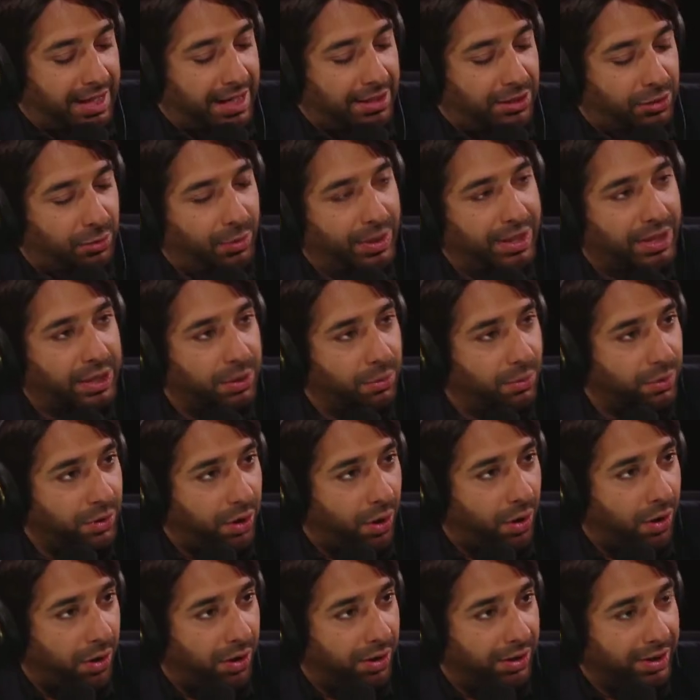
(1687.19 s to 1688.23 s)
they tweak you at
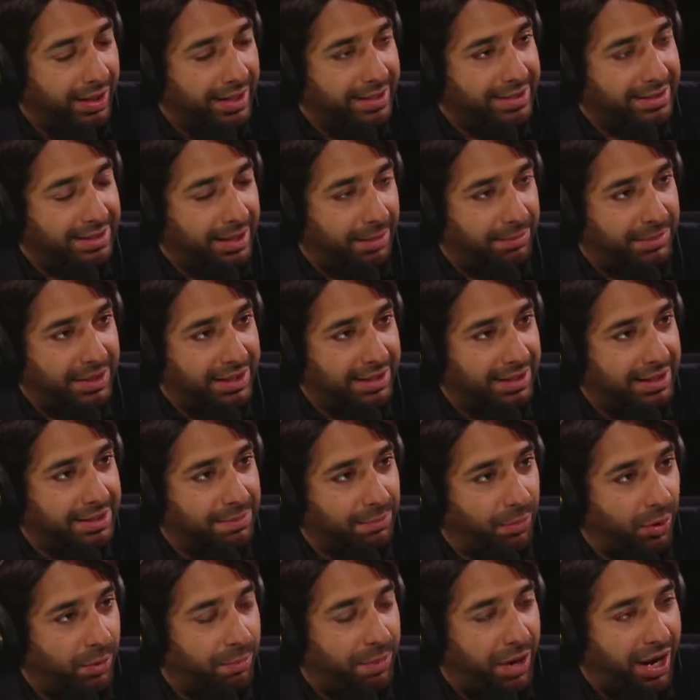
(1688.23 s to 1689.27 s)
all as something that's
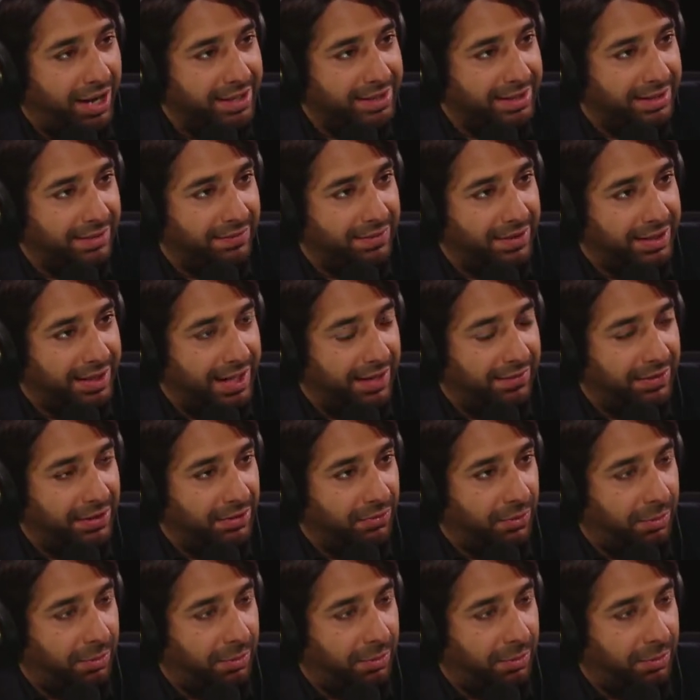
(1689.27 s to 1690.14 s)
more positive than having the